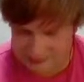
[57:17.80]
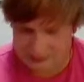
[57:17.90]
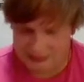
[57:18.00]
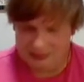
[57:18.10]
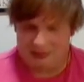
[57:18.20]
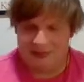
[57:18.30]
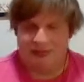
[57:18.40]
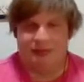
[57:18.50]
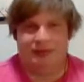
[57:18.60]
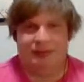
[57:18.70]

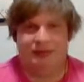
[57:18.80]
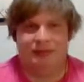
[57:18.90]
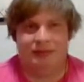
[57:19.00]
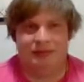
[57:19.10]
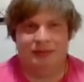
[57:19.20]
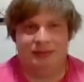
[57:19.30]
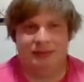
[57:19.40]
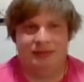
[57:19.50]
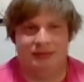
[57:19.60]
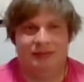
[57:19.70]

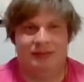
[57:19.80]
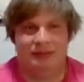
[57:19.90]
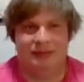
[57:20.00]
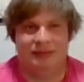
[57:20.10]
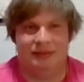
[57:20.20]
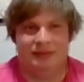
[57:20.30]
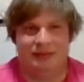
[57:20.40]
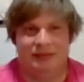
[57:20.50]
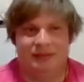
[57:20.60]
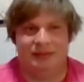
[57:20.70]

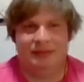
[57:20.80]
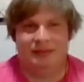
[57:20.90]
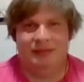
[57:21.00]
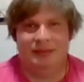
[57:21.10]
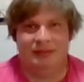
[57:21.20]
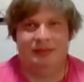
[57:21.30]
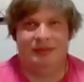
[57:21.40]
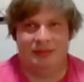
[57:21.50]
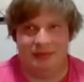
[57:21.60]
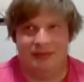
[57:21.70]

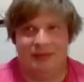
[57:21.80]
(silent)